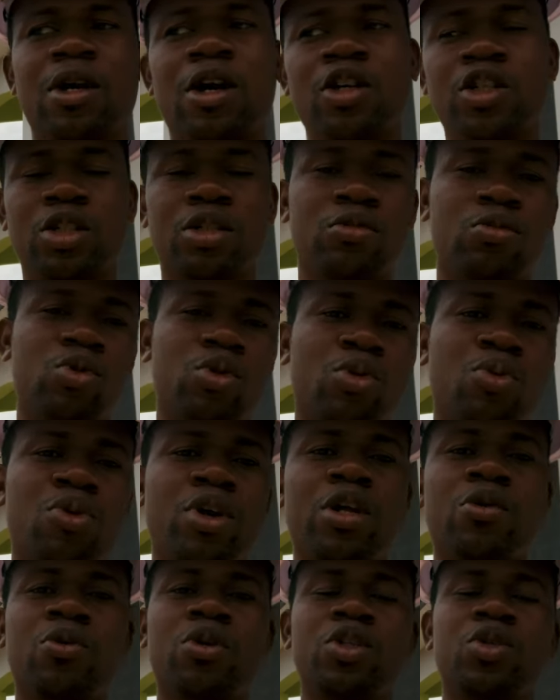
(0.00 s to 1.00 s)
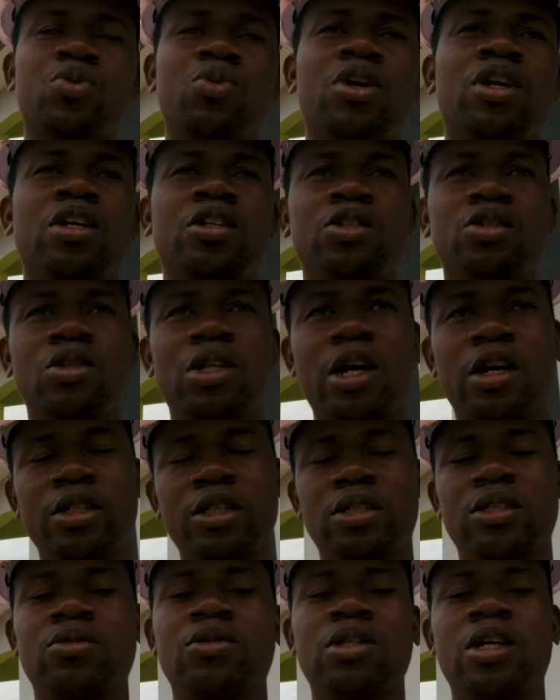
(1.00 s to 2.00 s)
That was during when it was raining, so that
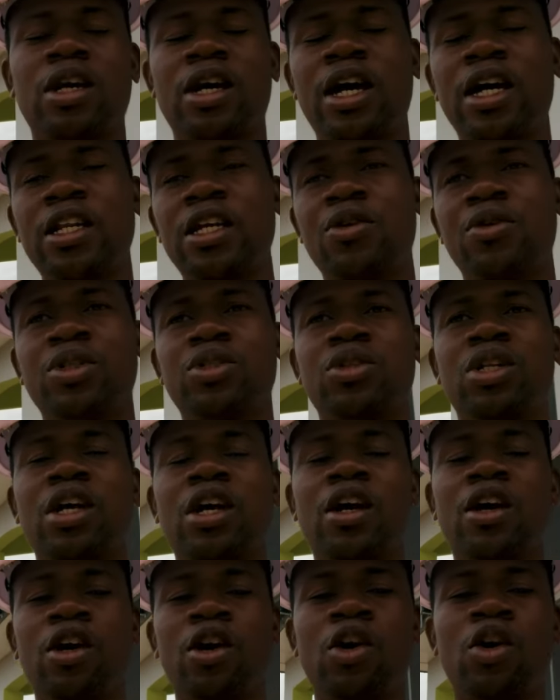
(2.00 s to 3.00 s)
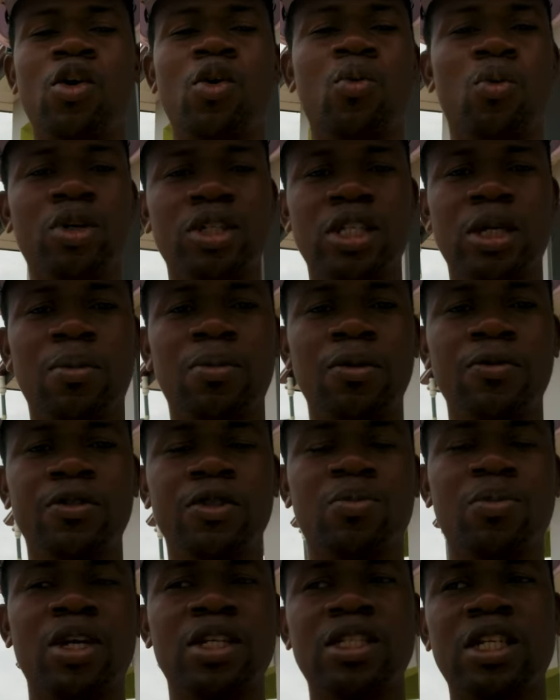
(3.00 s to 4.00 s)
was the idea of today waterproof
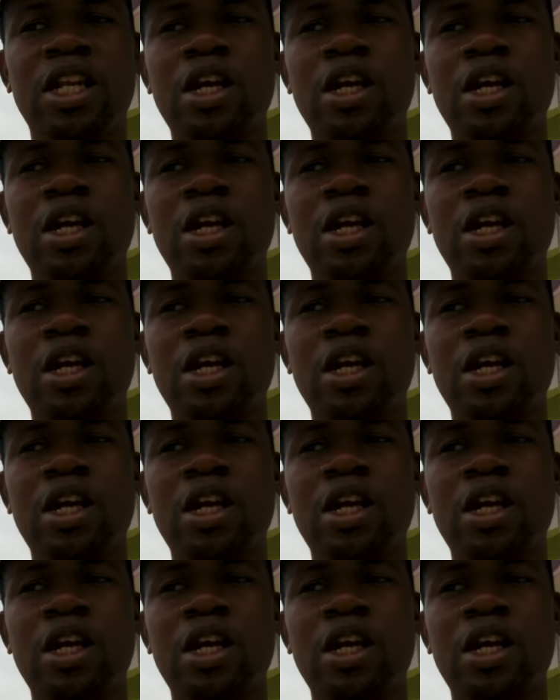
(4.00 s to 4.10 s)
cement.